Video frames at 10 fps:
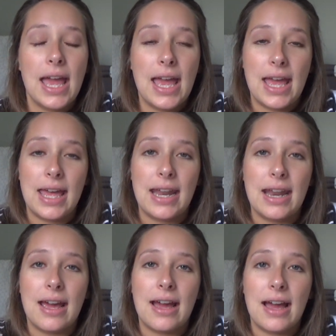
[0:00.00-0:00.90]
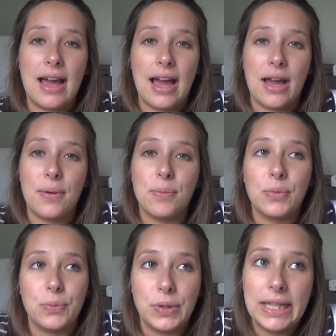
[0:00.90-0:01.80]
And I'm
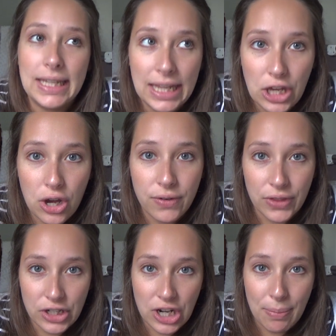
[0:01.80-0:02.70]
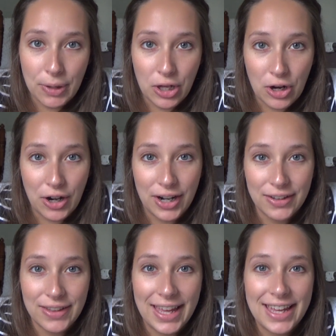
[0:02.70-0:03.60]
leaning over the shopping
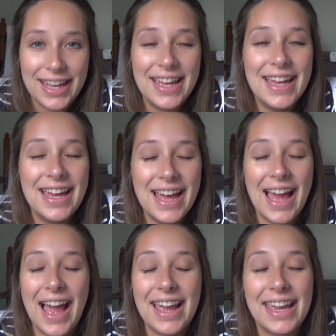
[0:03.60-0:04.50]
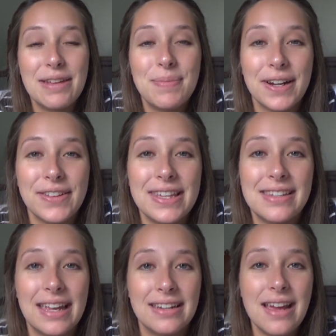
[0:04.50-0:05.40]
cart like I can barely
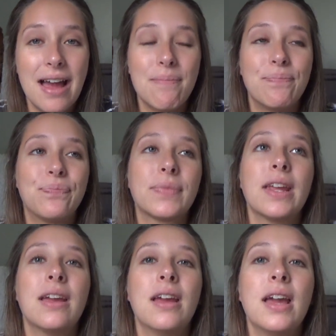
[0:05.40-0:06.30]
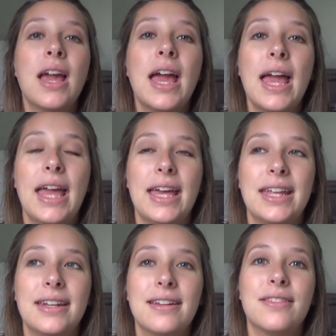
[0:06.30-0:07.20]
stand up.
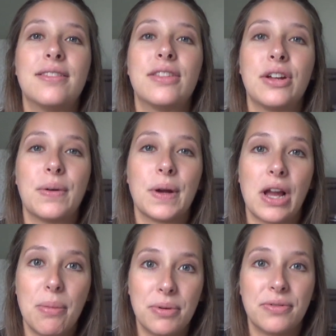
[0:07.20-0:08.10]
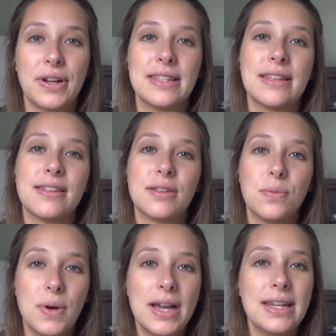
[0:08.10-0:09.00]
And there were a couple of reasons.
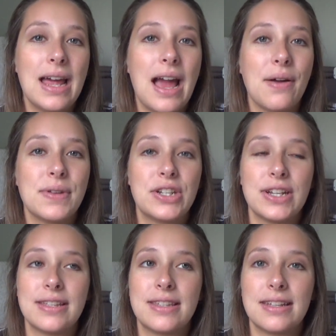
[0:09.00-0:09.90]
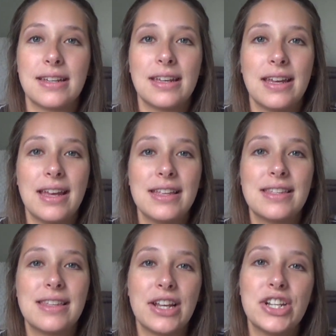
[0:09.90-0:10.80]
One, I was just in
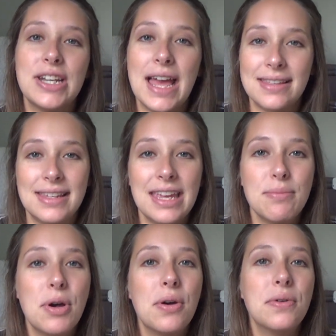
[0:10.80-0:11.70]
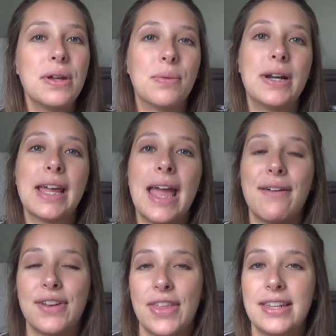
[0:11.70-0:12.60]
such nesting mode and wanted to get
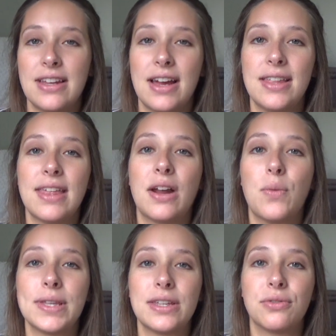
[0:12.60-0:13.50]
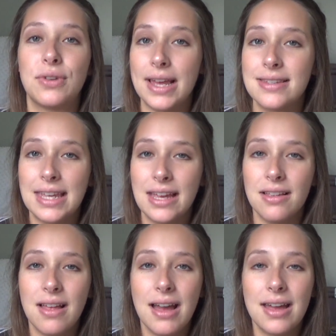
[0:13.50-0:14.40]
everything done that I wasn't resting
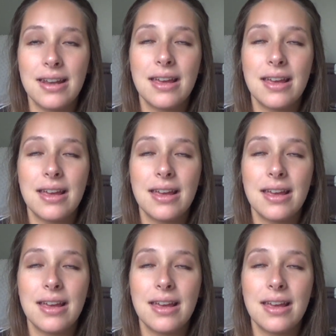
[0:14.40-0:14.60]
a lot.